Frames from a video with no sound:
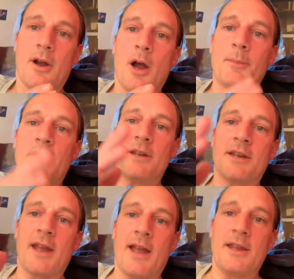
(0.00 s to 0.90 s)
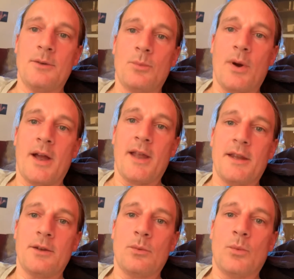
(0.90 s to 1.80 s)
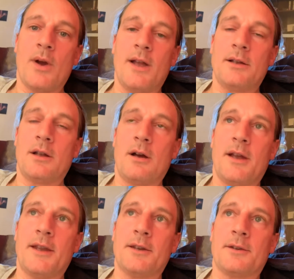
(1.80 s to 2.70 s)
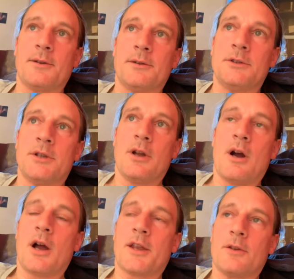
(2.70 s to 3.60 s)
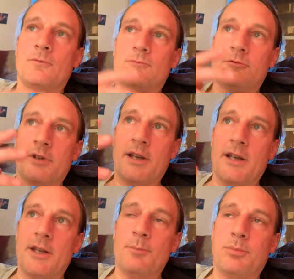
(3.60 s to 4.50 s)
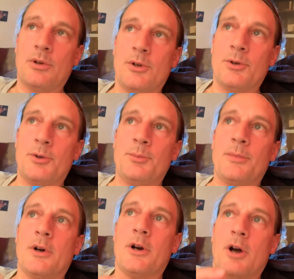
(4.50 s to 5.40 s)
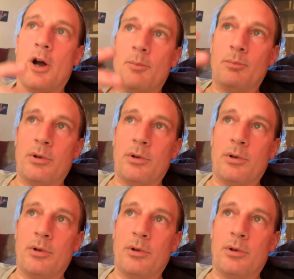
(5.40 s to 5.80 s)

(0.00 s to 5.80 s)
I'm in a gateway where, like, I can really bloom and